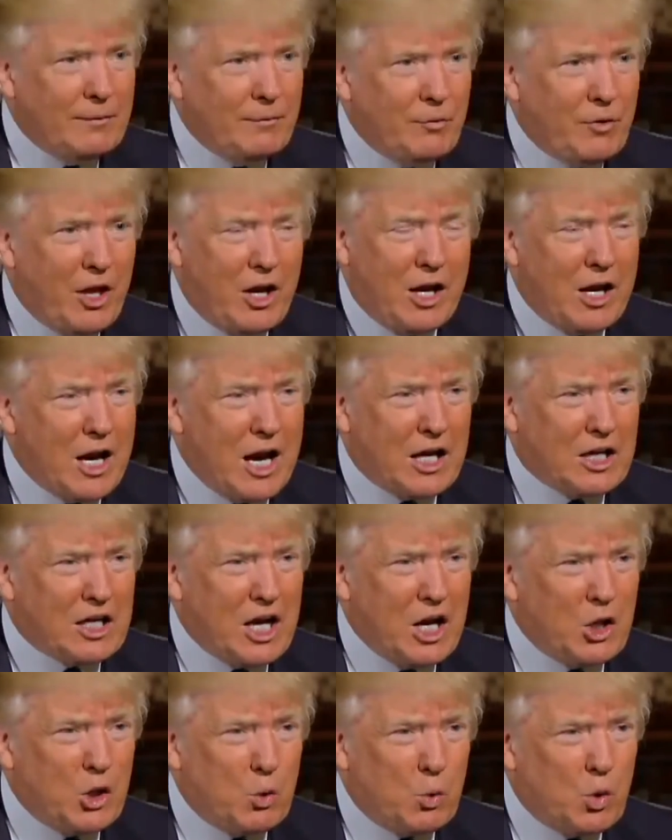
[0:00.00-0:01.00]
They didn't knock
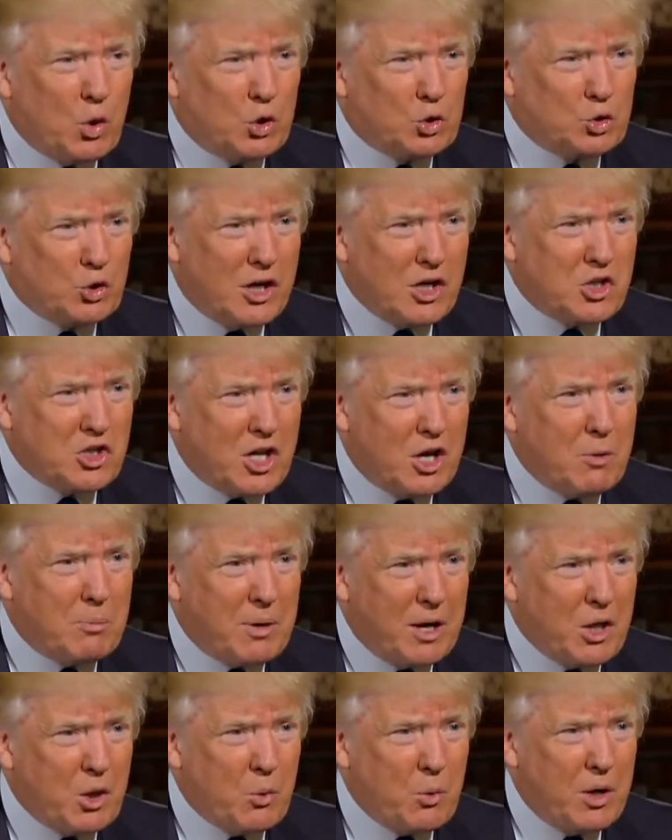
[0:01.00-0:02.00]
down the World Trade Center,
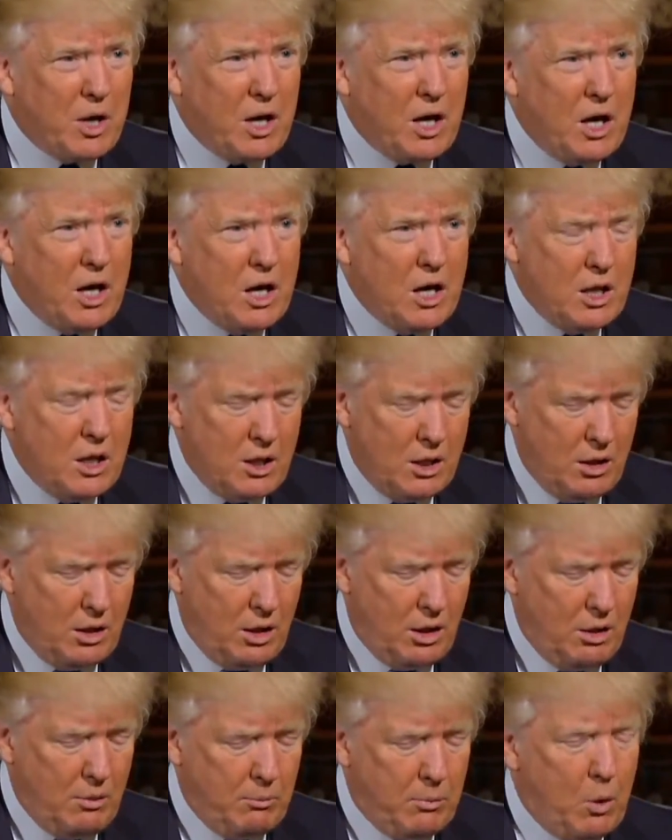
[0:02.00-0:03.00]
by the way.
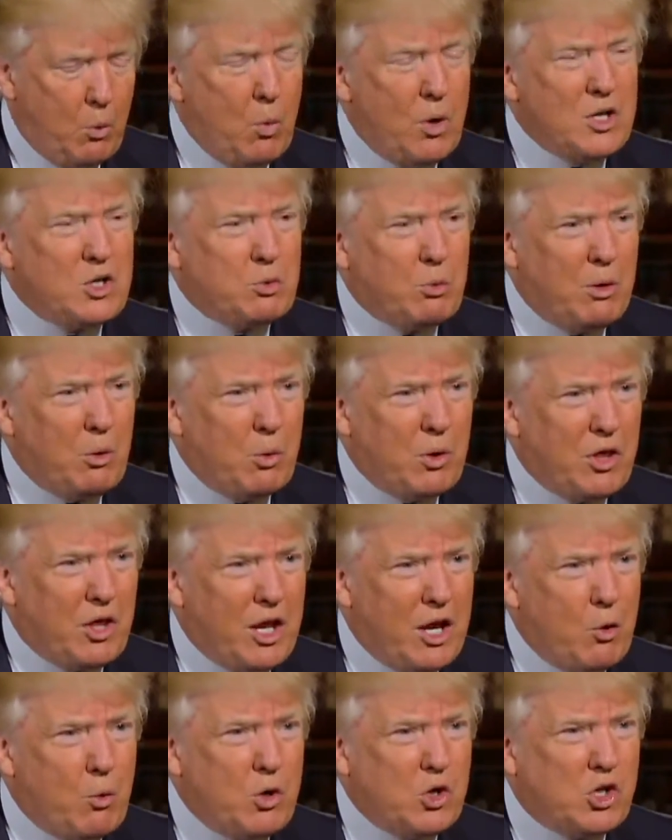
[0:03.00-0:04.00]
But once we were
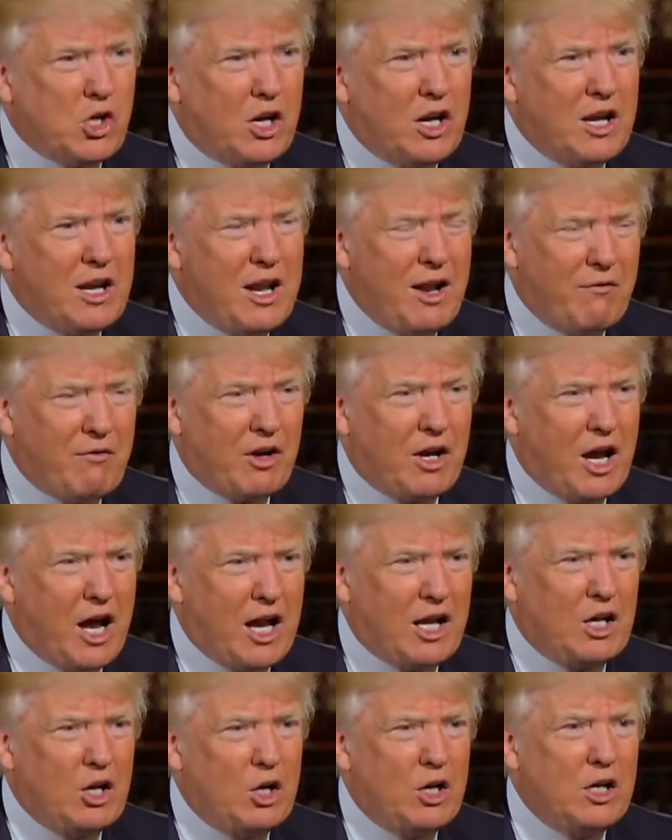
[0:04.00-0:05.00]
there, we should have never
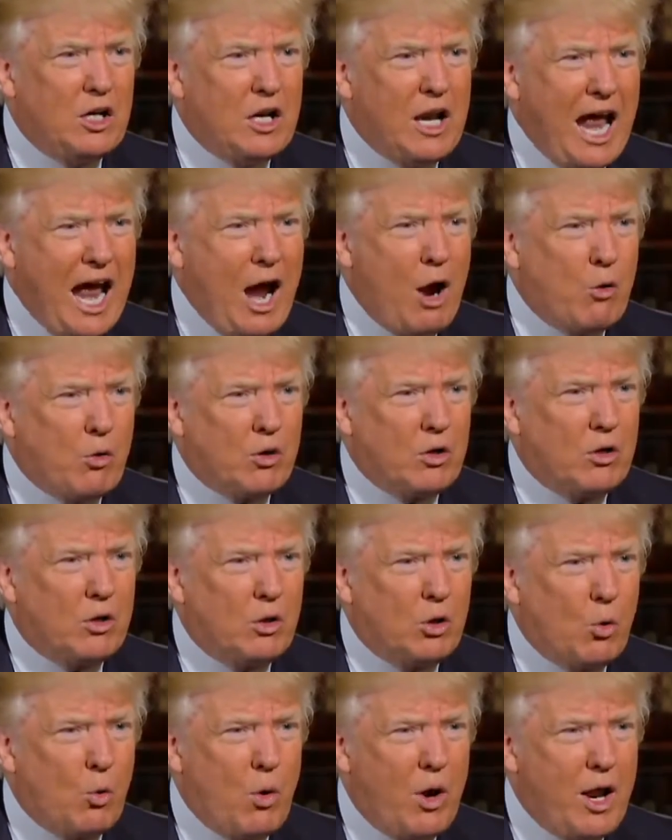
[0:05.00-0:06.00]
gotten out
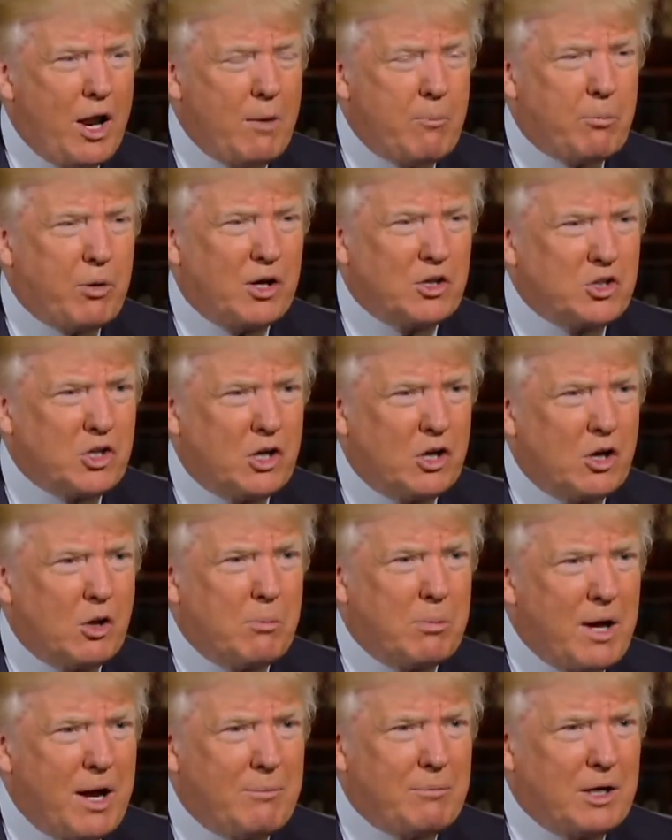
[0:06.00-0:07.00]
the way President
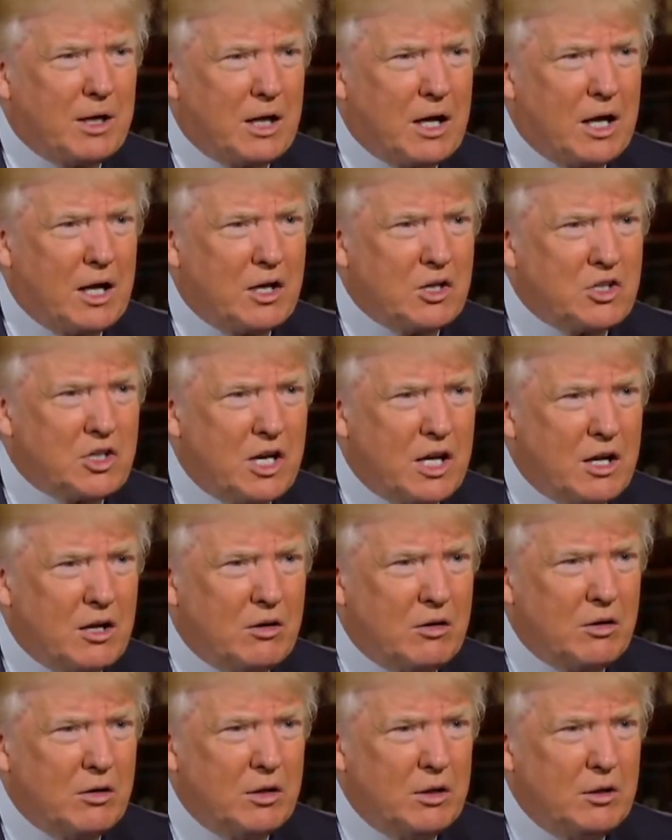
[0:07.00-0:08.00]
Obama got us
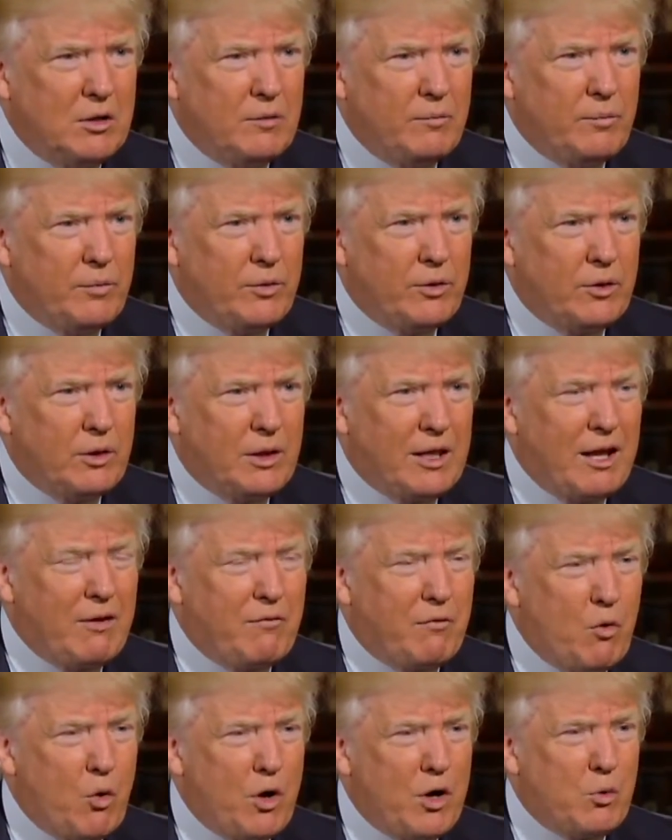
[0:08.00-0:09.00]
out. That
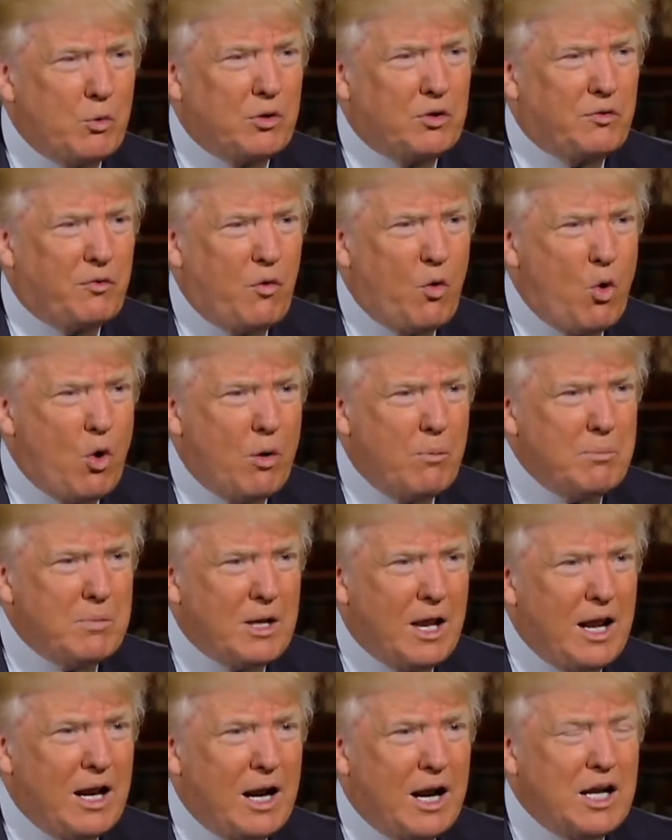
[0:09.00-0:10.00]
void was formed,
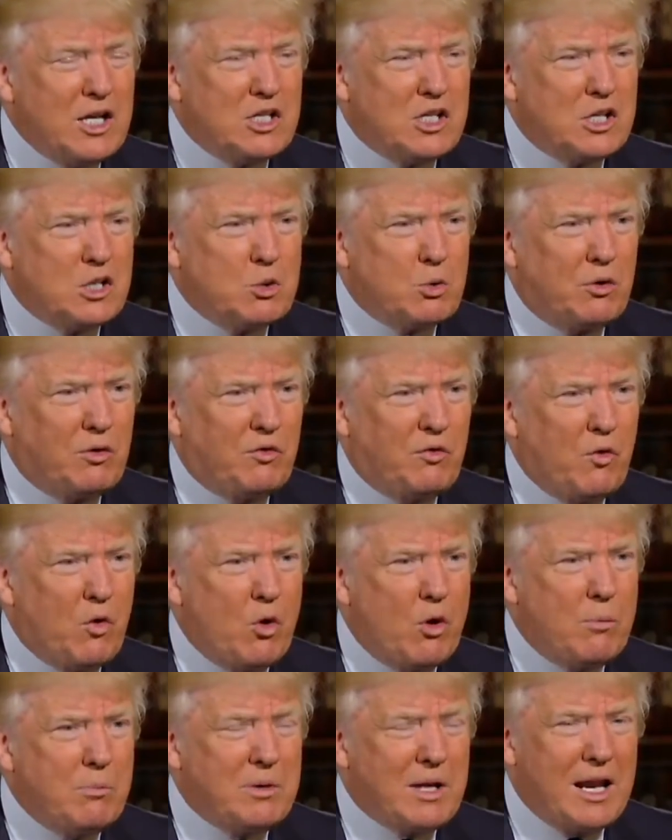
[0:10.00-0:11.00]
and ISIS was
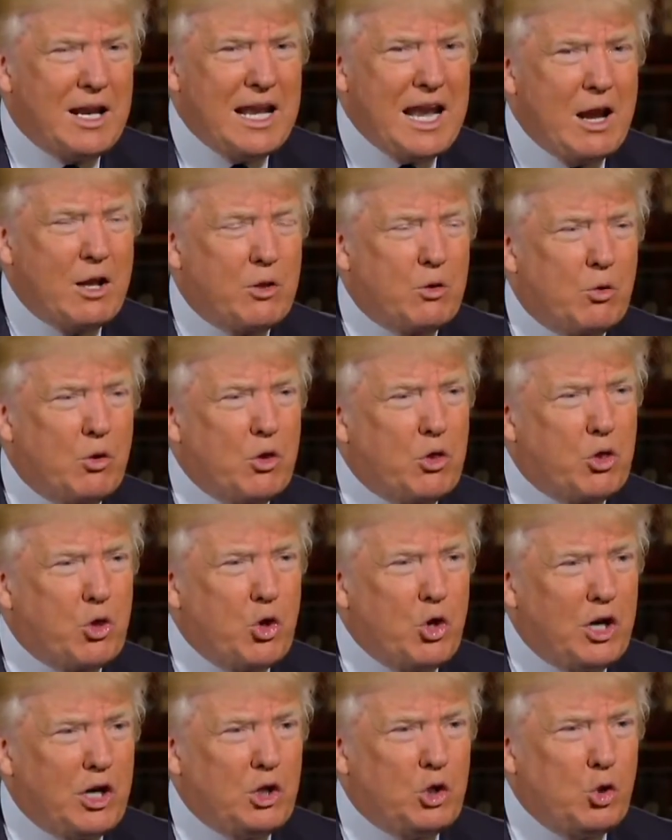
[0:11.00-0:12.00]
formed, and now they're in
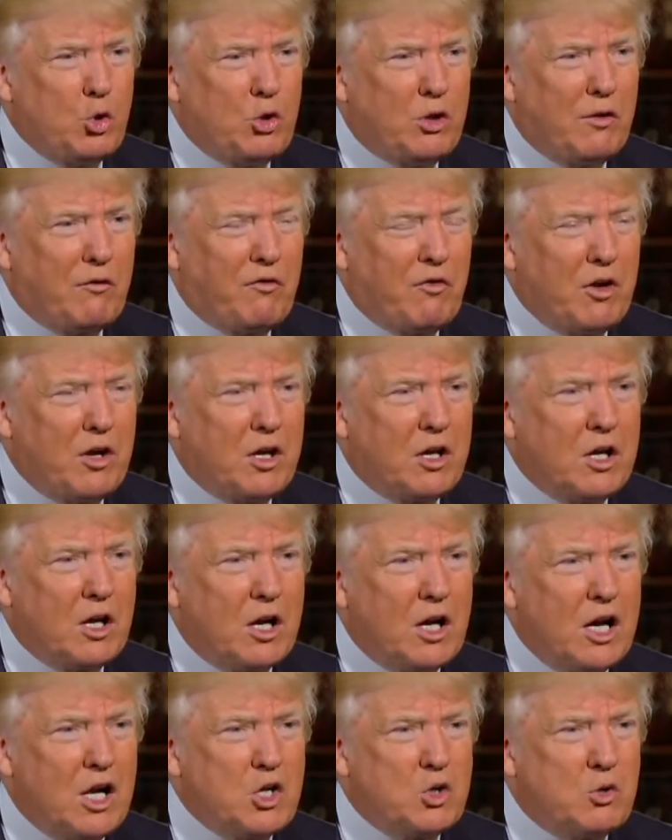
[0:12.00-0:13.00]
32 different
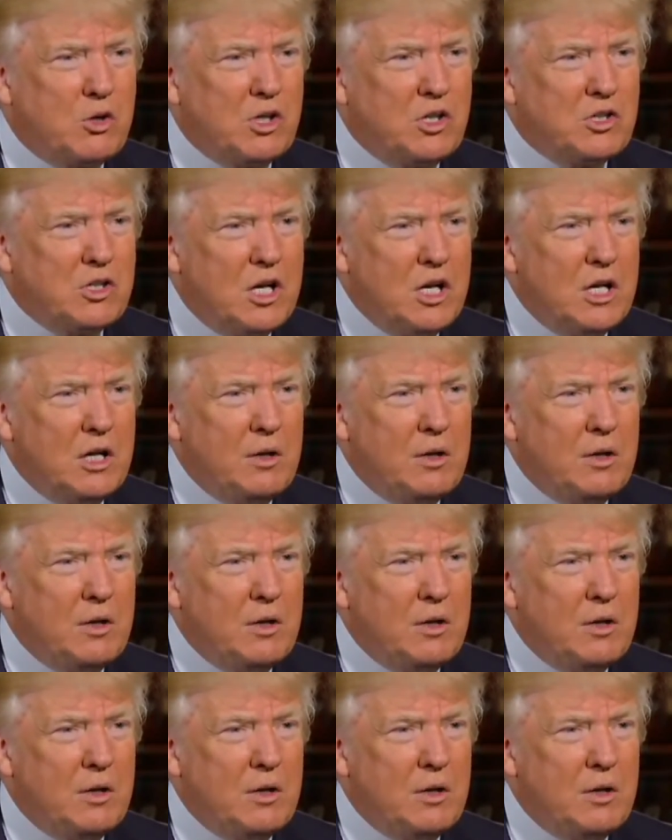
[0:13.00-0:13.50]
countries.